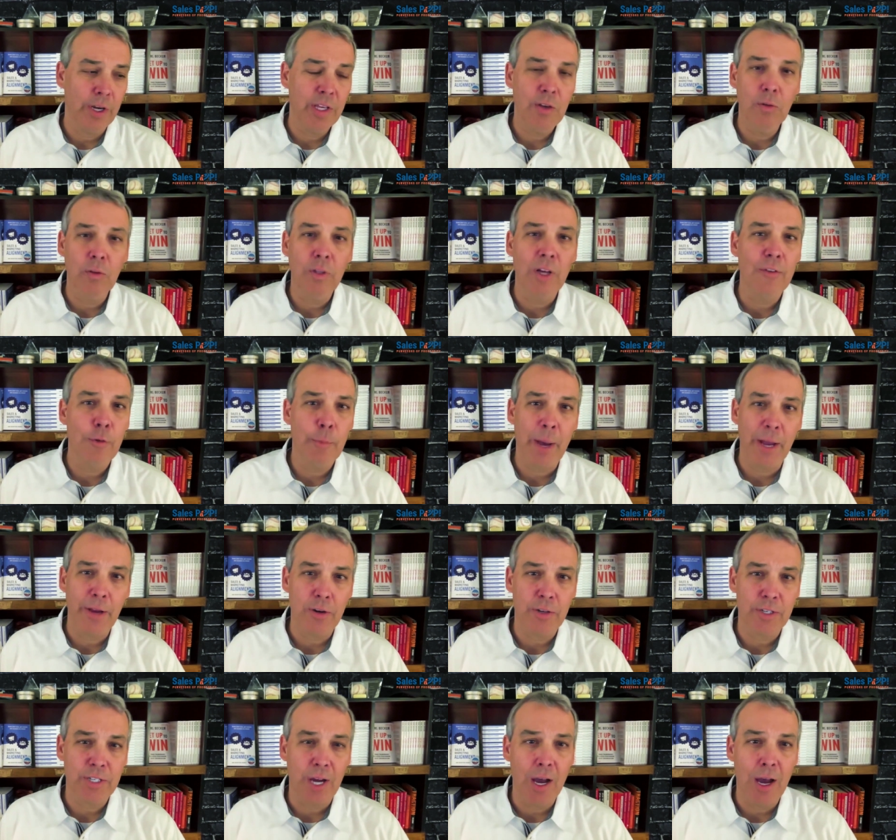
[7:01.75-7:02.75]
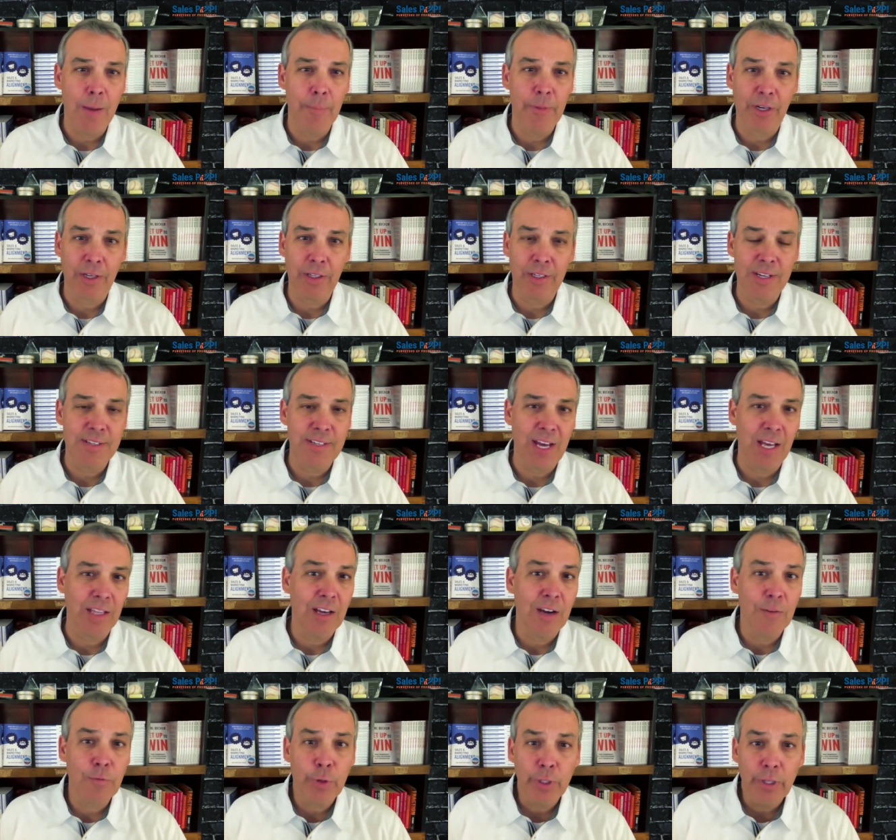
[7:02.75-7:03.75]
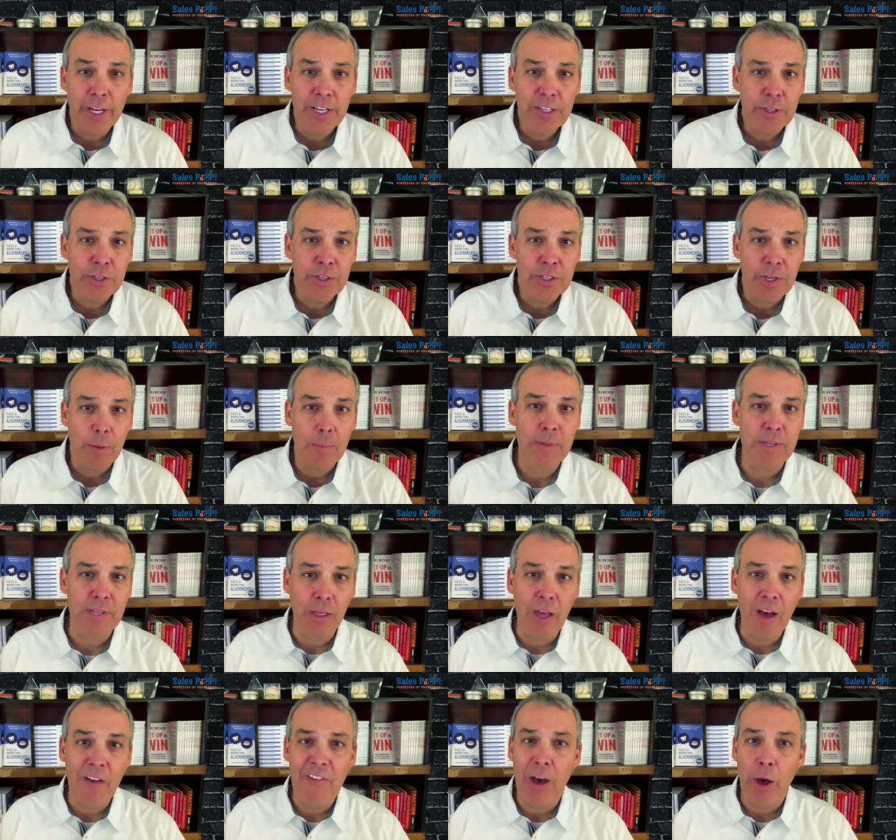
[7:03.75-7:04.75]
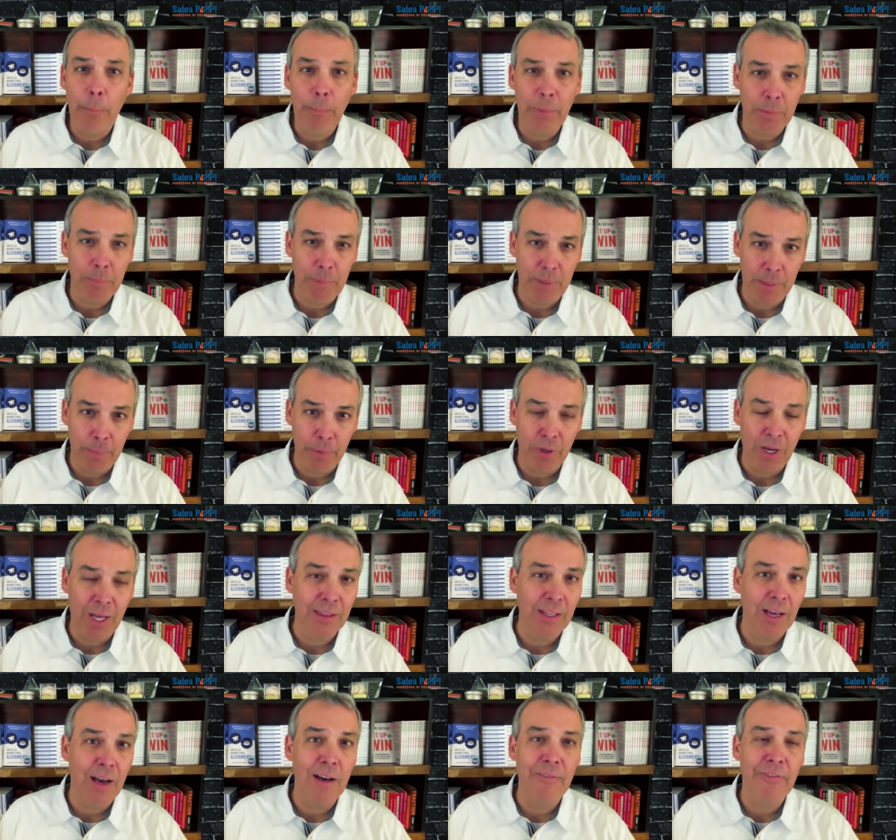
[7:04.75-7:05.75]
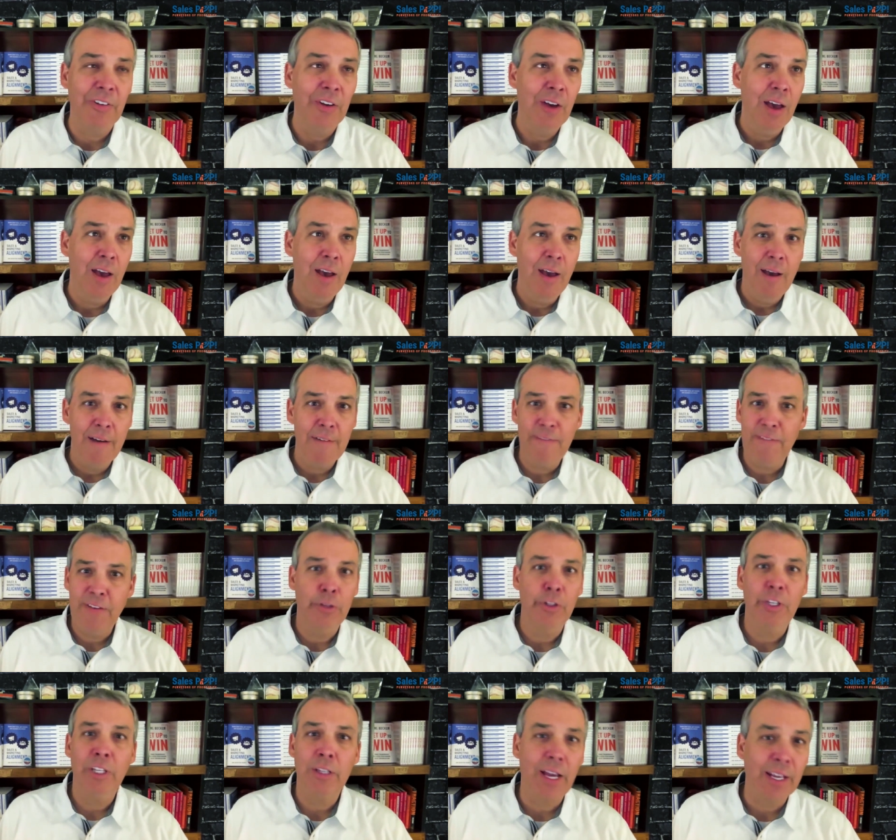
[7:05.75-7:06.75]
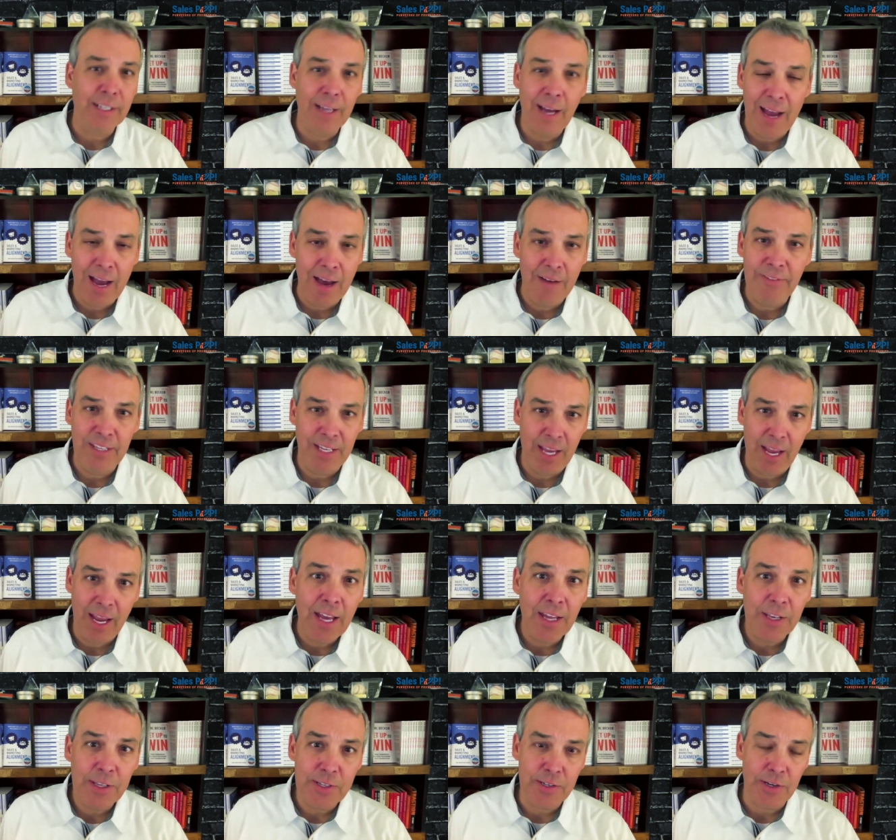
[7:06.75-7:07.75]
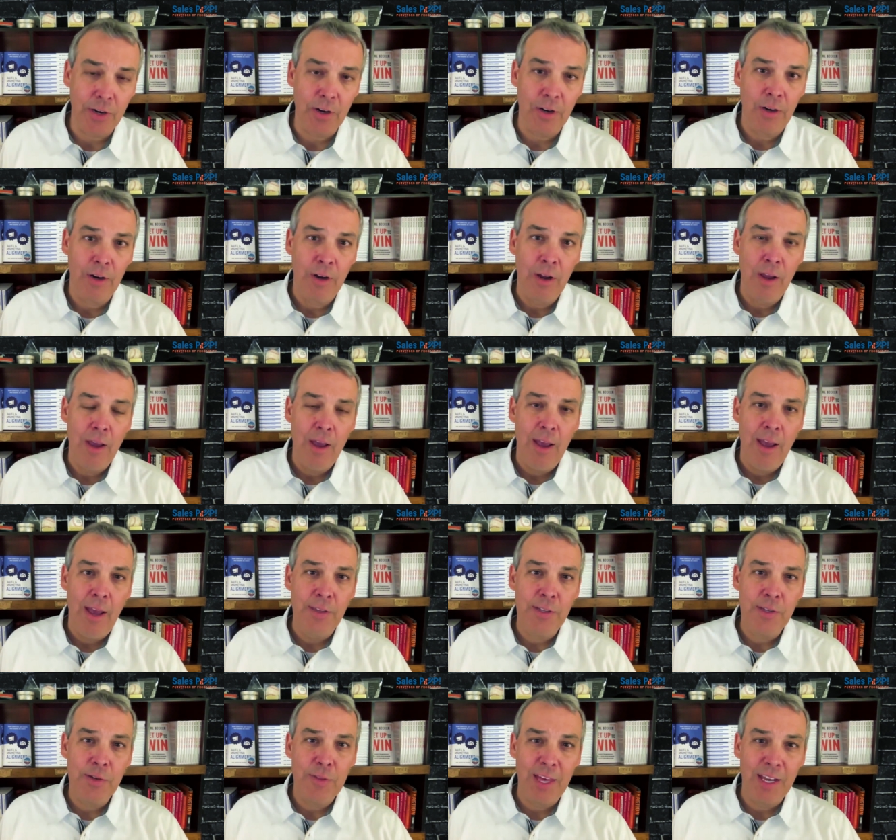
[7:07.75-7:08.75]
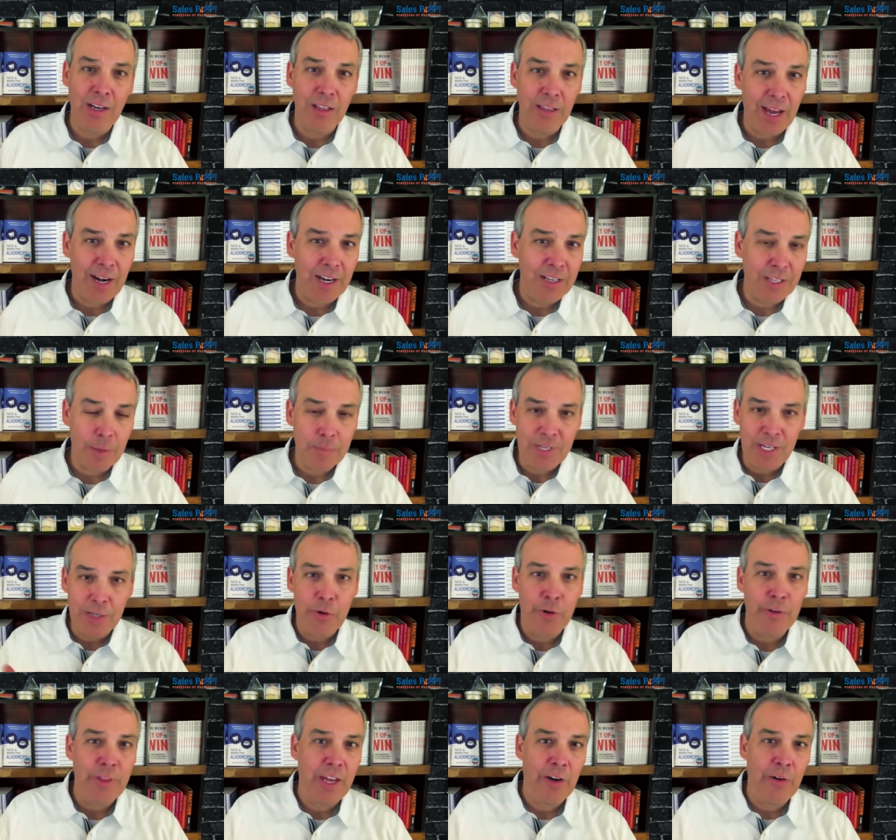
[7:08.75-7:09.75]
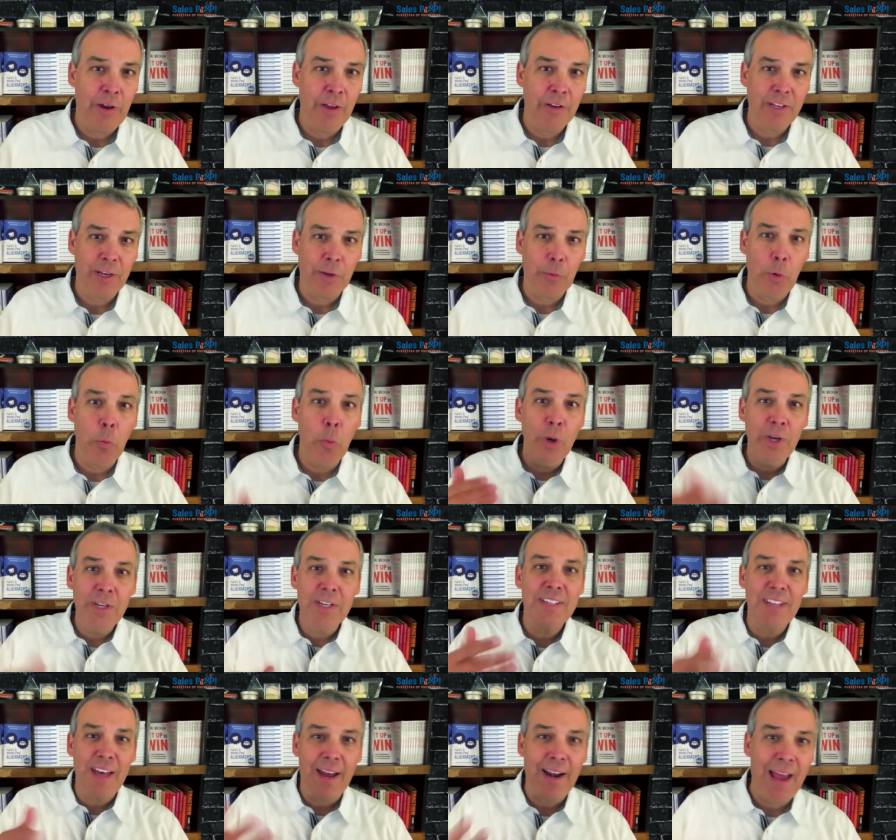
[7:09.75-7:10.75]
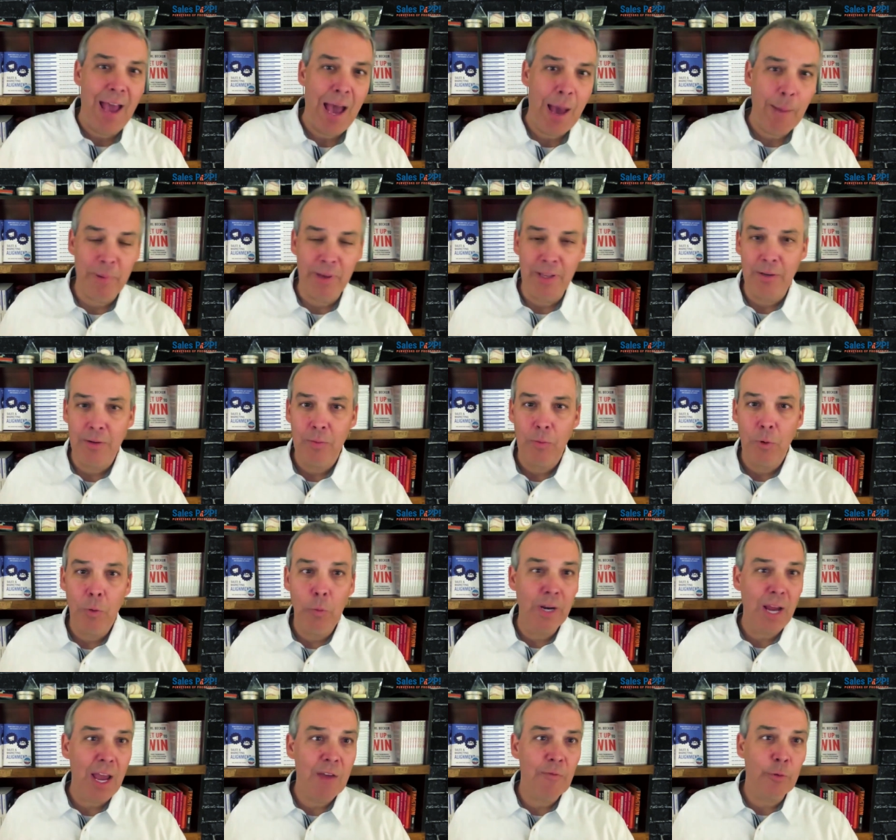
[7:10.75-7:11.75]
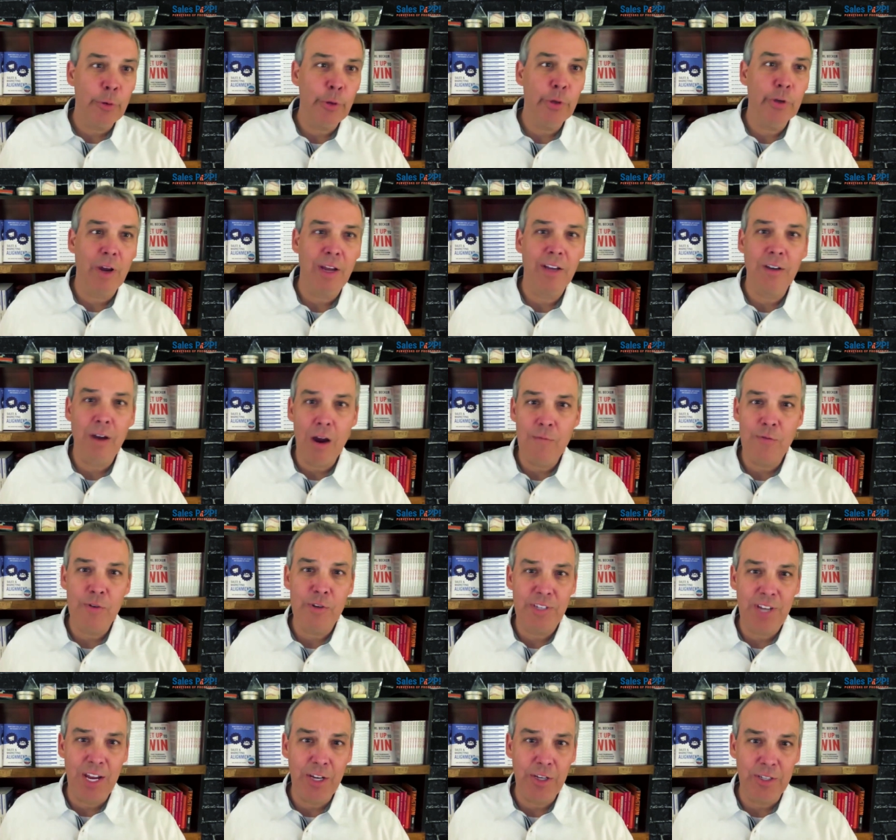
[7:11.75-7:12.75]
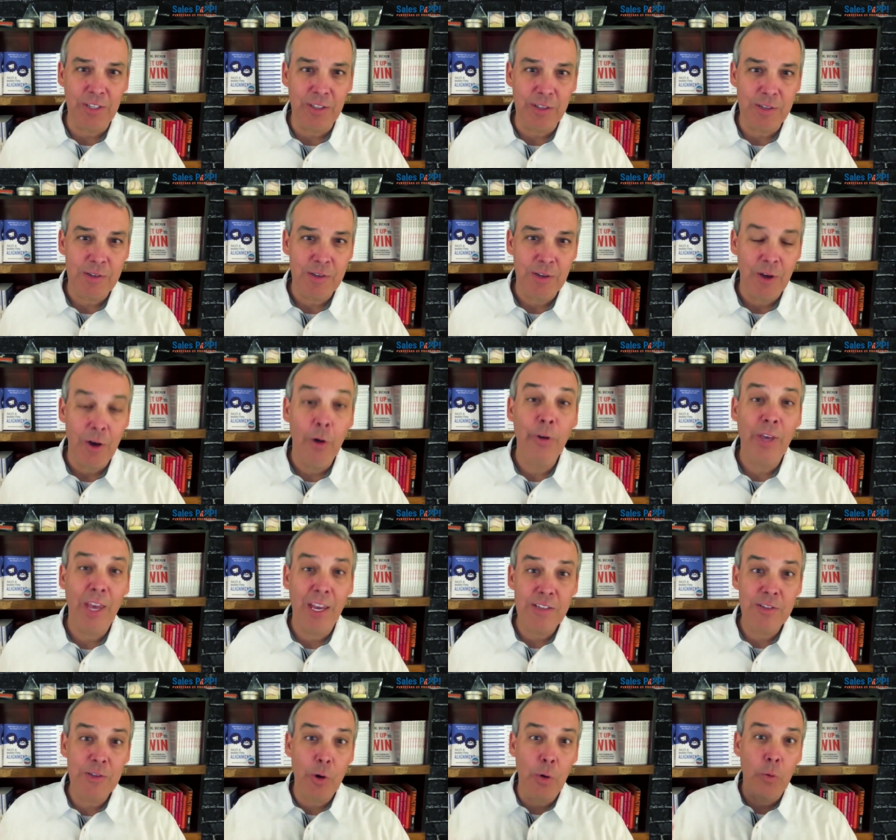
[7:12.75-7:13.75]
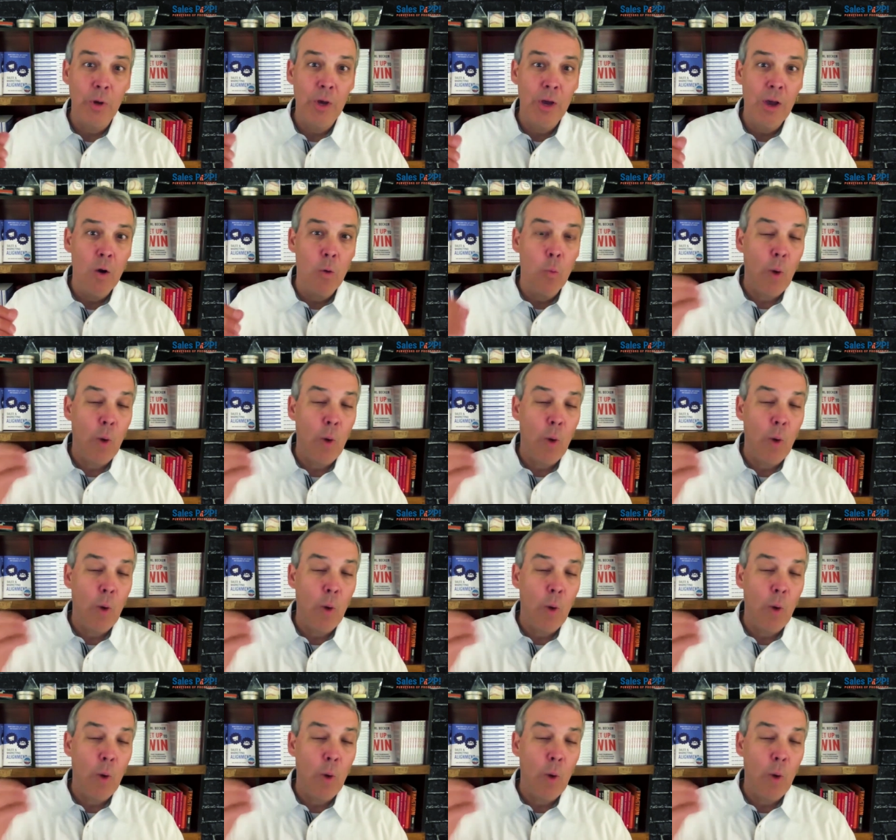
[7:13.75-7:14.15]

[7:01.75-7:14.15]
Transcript: what do you love about your job? They're going to say, I love relationships. I mm-hmm. love helping people. I love feeling like I have the answer. And so right. then a lot of times I turn that around like, well, when does that happen? Well, when I have really great conversations. Okay, so